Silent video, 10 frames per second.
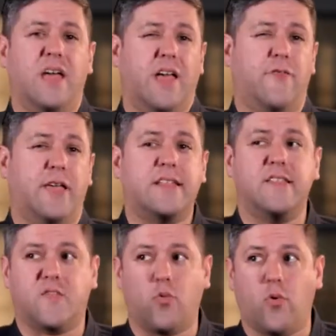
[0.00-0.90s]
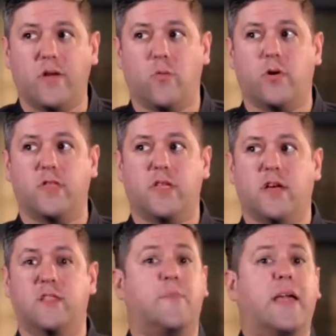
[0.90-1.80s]
if you get to this point where the
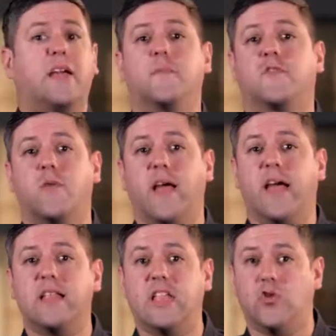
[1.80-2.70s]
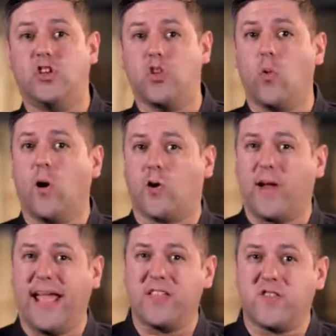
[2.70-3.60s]
uh, debate comes to a head and you can no longer
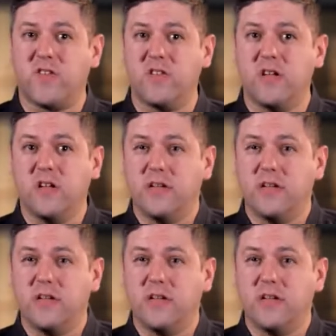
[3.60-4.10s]
answer,